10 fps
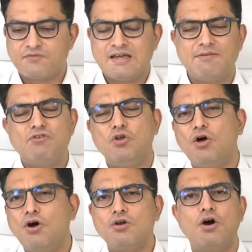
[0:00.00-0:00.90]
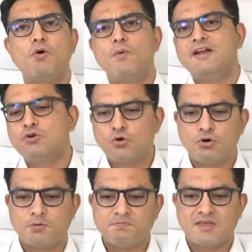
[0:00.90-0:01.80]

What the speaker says: we have long way to go.